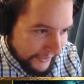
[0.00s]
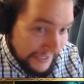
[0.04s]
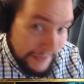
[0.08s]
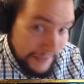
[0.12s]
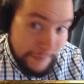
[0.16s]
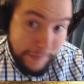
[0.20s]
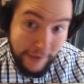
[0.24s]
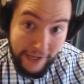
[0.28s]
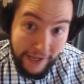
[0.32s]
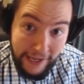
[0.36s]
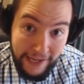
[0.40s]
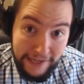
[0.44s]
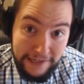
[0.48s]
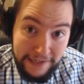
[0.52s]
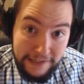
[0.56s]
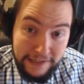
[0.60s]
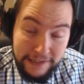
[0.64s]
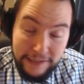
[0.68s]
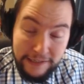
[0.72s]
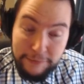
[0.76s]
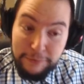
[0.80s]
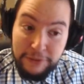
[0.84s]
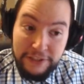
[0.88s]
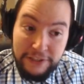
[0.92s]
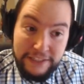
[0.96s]
keep ahead.
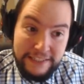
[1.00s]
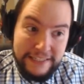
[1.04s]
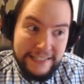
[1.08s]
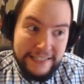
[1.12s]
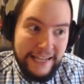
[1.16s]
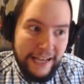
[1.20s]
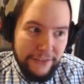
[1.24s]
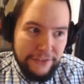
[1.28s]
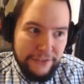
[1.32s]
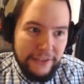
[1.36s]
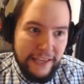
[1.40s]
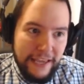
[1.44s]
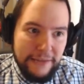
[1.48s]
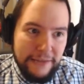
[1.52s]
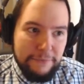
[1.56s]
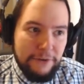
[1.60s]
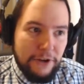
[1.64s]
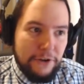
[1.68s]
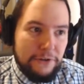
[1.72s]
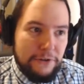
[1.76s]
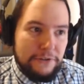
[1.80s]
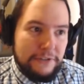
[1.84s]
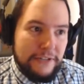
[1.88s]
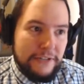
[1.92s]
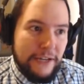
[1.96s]
But this is how the
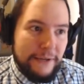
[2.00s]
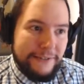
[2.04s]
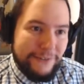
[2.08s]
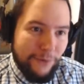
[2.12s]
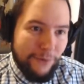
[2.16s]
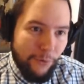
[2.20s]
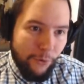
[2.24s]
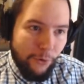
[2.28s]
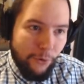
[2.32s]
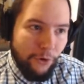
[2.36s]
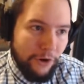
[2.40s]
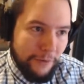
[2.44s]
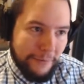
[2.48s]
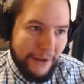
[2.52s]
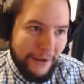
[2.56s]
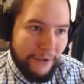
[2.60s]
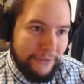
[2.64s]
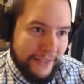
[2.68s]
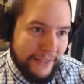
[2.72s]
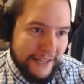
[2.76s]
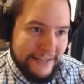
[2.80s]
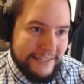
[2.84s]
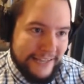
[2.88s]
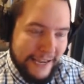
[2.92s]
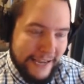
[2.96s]
game goes now. It's all
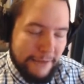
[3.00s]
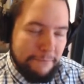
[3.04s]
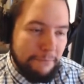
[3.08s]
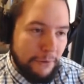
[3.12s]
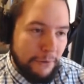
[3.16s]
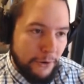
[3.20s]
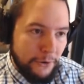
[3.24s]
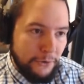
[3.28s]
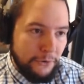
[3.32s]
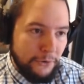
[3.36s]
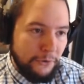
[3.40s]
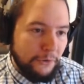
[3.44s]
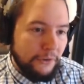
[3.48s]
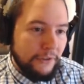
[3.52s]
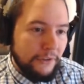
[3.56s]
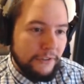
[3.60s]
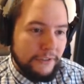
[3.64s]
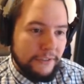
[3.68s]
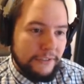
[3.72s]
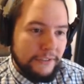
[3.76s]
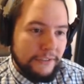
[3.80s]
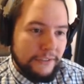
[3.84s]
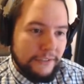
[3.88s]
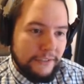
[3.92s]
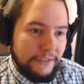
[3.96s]
about that tempo.
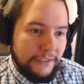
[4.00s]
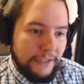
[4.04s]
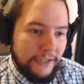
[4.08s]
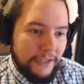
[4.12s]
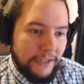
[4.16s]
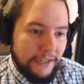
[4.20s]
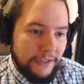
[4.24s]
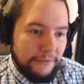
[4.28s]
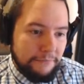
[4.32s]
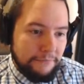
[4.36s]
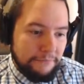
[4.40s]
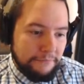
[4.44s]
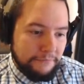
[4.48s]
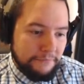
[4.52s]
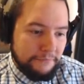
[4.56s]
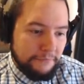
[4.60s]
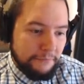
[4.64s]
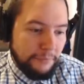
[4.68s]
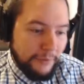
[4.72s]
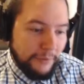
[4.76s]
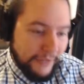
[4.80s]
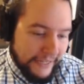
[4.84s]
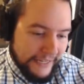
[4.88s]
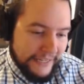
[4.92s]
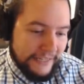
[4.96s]

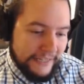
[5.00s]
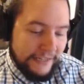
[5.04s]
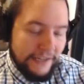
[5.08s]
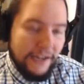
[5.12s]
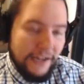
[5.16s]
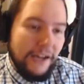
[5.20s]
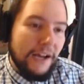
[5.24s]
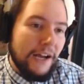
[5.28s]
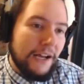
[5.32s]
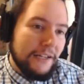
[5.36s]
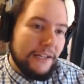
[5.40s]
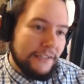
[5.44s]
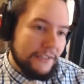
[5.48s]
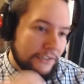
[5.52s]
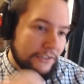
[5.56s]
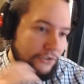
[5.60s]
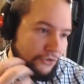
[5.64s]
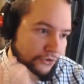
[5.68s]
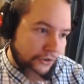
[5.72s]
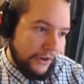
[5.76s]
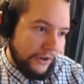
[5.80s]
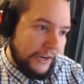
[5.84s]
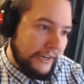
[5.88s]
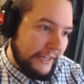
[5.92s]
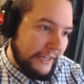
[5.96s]
Playing cards
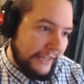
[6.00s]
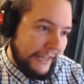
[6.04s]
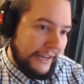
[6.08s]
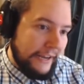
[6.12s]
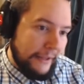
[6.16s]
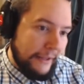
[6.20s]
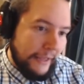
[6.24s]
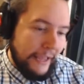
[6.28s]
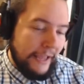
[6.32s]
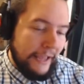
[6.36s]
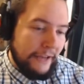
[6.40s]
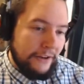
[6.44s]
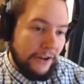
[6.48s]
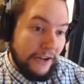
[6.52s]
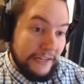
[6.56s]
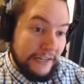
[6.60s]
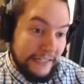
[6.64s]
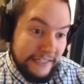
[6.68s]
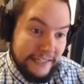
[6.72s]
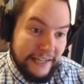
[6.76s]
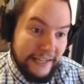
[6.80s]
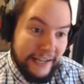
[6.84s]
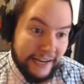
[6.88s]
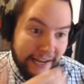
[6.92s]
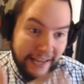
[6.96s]
and trying to get ahead. I
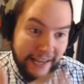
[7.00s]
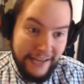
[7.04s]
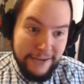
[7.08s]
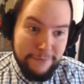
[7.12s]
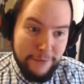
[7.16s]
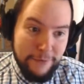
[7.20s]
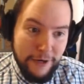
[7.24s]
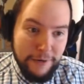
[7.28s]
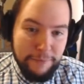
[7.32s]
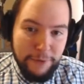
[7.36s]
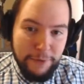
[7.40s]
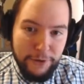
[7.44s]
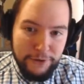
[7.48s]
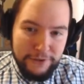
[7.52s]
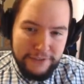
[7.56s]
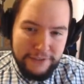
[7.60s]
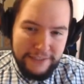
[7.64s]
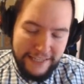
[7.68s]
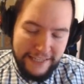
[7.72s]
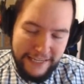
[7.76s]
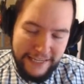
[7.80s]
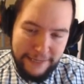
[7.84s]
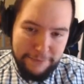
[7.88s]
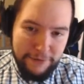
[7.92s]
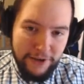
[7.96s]
need to get ahead of my
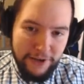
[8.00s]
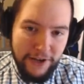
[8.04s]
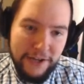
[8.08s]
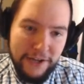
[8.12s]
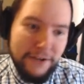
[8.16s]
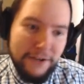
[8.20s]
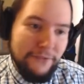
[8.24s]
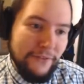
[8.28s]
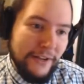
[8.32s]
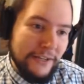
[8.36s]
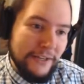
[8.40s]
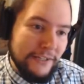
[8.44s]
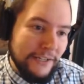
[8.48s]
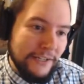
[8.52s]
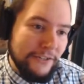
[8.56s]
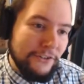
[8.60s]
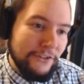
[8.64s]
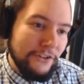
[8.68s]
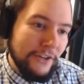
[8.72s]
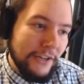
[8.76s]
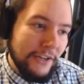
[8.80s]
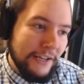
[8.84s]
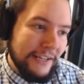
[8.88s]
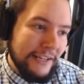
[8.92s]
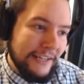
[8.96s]
opponent to keep card
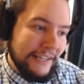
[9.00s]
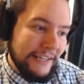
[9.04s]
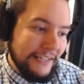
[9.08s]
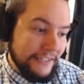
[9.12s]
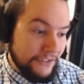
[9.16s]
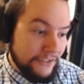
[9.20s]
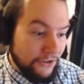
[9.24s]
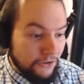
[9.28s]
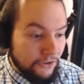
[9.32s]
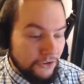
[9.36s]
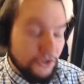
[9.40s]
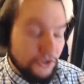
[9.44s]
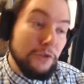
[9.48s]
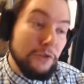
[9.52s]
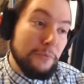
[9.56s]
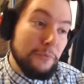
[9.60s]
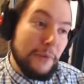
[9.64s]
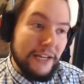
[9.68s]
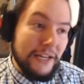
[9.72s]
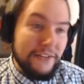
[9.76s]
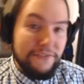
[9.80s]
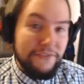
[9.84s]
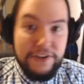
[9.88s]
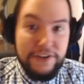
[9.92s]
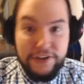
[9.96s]
advantage. It's not too
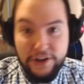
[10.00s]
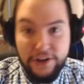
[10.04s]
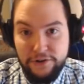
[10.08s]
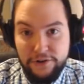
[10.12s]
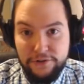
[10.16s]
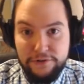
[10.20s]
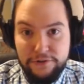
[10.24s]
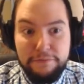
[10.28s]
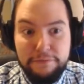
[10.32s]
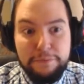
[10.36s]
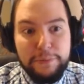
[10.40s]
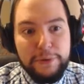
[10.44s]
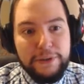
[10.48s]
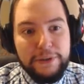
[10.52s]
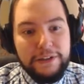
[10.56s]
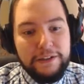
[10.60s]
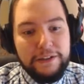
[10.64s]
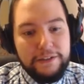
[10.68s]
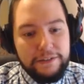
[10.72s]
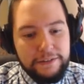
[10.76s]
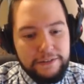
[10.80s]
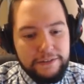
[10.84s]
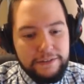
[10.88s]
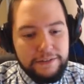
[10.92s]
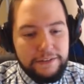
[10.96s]
bad if I don't,
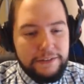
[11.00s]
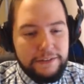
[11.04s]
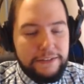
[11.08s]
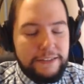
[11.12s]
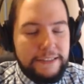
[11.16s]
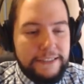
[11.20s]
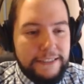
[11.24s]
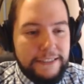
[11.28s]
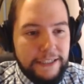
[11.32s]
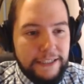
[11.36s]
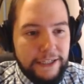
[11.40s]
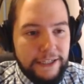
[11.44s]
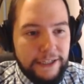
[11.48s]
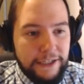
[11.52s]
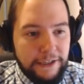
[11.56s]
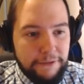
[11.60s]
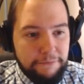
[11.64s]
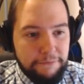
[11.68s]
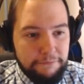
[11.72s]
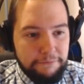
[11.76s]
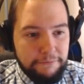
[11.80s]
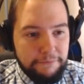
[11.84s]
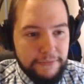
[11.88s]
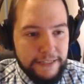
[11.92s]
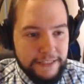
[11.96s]
but
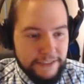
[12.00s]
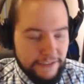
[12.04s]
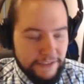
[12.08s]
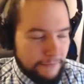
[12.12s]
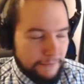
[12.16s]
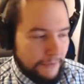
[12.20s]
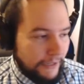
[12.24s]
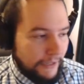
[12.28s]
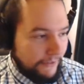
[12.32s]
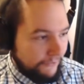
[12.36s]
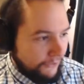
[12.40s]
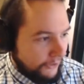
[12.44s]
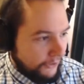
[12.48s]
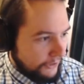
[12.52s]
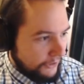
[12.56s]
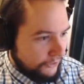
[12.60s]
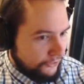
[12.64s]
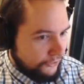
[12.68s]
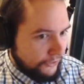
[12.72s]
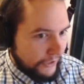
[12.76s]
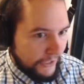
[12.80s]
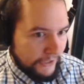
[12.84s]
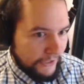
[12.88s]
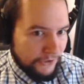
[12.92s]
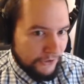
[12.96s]
it's something I've got to
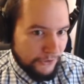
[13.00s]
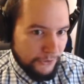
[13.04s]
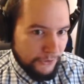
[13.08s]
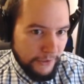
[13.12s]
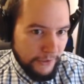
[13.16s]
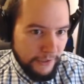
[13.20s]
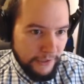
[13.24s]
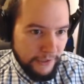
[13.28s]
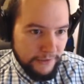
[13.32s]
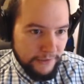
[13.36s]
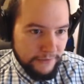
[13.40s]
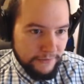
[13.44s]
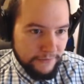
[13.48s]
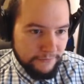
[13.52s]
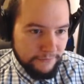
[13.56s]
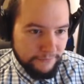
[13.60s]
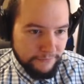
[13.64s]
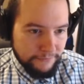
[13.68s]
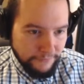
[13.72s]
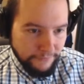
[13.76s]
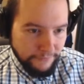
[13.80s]
try and do here.